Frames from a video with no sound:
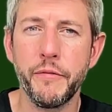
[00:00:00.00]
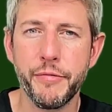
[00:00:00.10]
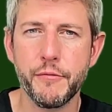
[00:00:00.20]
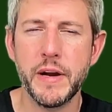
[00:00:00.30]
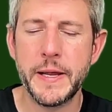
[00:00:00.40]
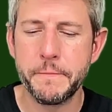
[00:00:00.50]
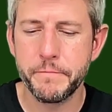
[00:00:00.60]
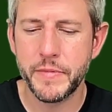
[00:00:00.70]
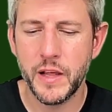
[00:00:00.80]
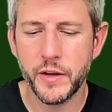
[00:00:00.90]
3.
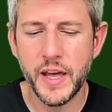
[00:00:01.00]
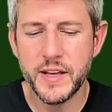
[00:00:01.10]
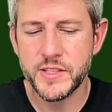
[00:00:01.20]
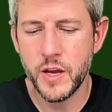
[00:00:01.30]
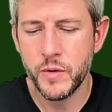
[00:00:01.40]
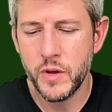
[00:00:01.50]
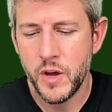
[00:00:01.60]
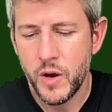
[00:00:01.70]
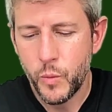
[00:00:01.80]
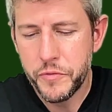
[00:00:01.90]
Okay, so
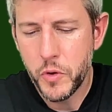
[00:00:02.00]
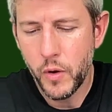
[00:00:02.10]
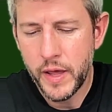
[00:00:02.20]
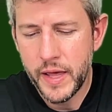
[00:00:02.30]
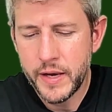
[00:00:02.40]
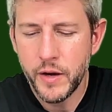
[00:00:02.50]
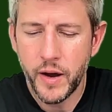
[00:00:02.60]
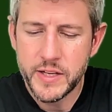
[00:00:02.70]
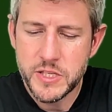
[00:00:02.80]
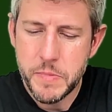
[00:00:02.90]
we've got here
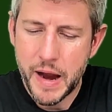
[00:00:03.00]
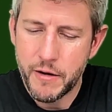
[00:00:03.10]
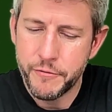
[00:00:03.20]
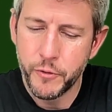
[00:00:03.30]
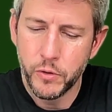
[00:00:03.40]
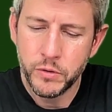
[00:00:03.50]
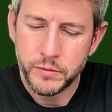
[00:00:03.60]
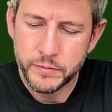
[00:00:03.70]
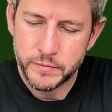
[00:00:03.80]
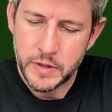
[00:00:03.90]
9 to the power of 4.
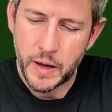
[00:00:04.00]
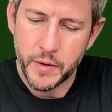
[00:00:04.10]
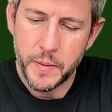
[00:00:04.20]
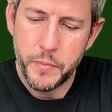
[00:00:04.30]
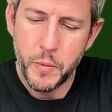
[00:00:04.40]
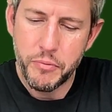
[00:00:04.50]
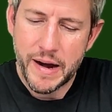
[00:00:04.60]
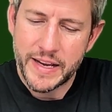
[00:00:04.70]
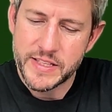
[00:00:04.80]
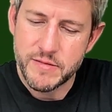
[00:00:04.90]
I'm going to put
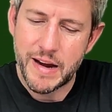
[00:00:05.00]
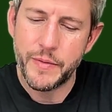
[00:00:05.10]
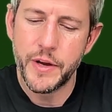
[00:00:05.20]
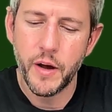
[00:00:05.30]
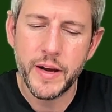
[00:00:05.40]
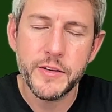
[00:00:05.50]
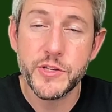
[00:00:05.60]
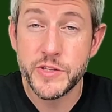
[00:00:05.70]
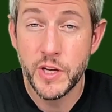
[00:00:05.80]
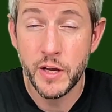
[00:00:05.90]
brackets around the 9
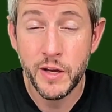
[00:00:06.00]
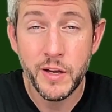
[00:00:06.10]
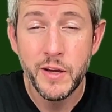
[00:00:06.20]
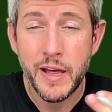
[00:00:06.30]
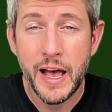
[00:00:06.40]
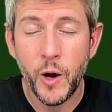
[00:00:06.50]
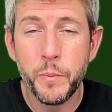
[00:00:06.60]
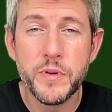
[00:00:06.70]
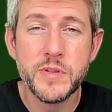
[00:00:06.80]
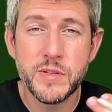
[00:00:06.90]
just to help
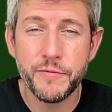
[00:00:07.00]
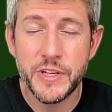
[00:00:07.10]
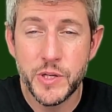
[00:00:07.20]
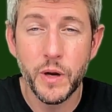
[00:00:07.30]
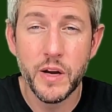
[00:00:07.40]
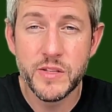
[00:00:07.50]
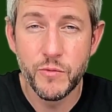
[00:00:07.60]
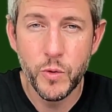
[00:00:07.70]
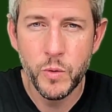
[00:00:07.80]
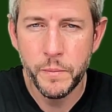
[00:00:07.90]
us visualise the
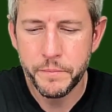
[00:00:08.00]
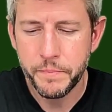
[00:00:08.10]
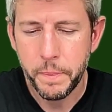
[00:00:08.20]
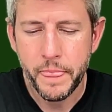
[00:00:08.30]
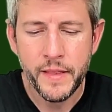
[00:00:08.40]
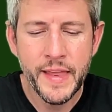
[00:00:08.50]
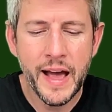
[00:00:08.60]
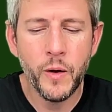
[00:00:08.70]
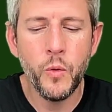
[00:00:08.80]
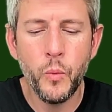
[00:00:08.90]
rule.
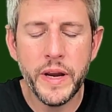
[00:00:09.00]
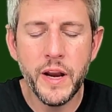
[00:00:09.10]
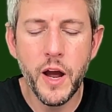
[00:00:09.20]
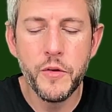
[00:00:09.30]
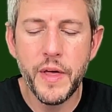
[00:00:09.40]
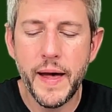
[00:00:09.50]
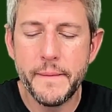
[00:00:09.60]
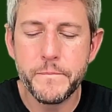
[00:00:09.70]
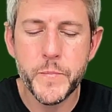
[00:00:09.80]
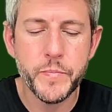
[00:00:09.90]
Now, we know that
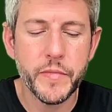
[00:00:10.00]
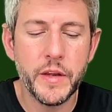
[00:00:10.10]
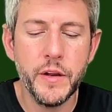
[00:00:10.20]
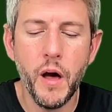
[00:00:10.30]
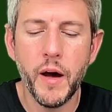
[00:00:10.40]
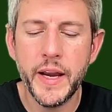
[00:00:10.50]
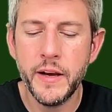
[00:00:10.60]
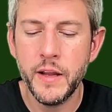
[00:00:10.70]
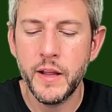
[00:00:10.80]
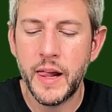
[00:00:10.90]
9
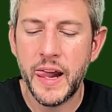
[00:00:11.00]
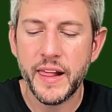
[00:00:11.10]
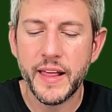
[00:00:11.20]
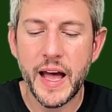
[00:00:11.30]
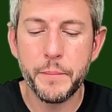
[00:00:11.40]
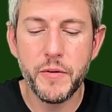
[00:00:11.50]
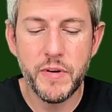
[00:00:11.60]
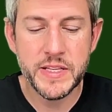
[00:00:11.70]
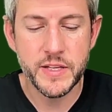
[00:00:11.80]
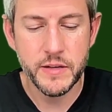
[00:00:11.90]
can be
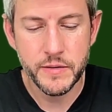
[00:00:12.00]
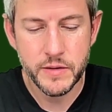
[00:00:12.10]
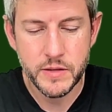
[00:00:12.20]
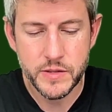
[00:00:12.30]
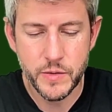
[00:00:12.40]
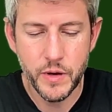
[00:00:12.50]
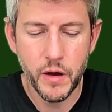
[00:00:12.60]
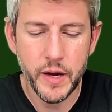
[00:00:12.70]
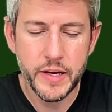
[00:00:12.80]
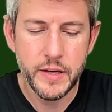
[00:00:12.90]
written, so
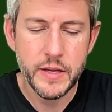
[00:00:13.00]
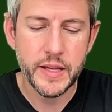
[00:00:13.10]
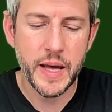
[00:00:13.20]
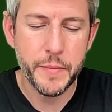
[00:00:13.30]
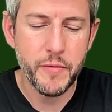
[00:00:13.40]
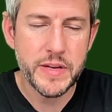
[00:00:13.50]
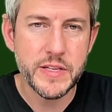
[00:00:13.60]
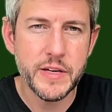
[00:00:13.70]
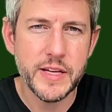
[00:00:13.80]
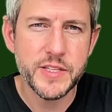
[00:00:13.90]
9 can be
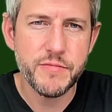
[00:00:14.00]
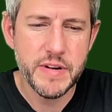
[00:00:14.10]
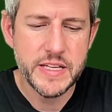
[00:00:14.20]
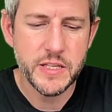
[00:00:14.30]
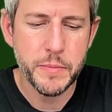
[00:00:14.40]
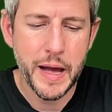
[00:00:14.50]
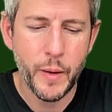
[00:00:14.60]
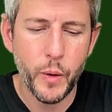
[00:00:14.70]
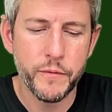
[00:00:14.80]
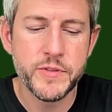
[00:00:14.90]
written as 3 to the power
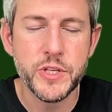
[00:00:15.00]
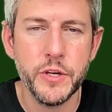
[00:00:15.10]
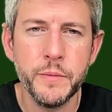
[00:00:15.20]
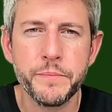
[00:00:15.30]
of 2.